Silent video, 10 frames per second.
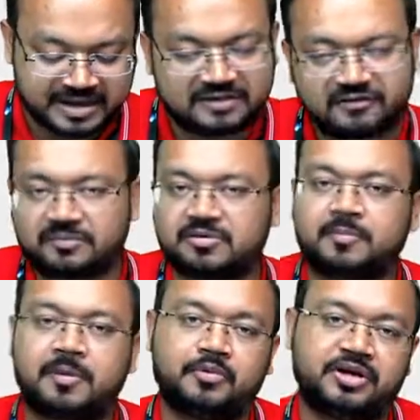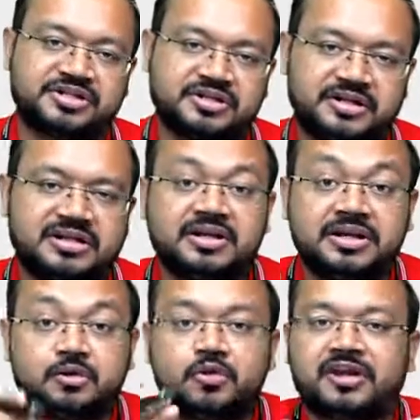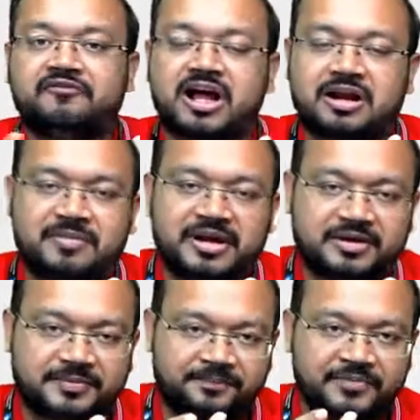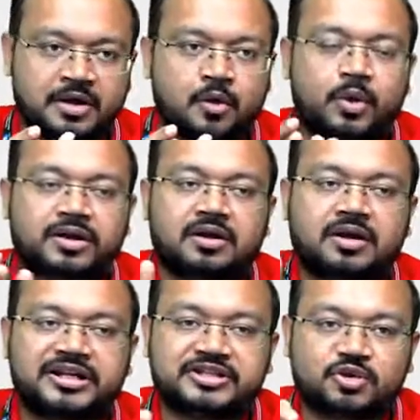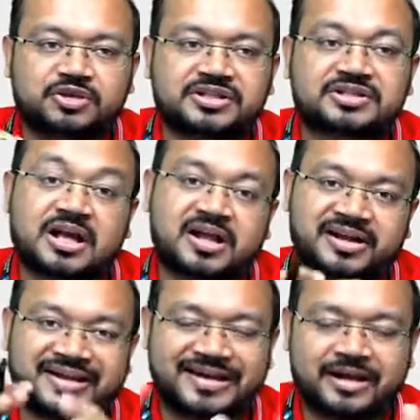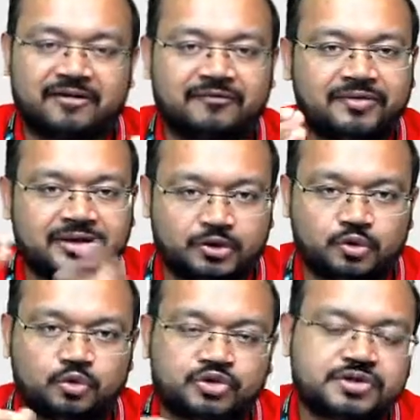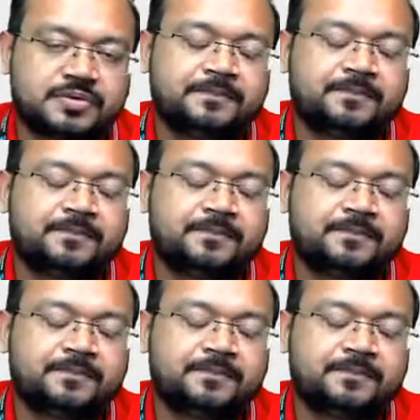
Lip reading: one of the population in a new environment where the resources are enough, huge,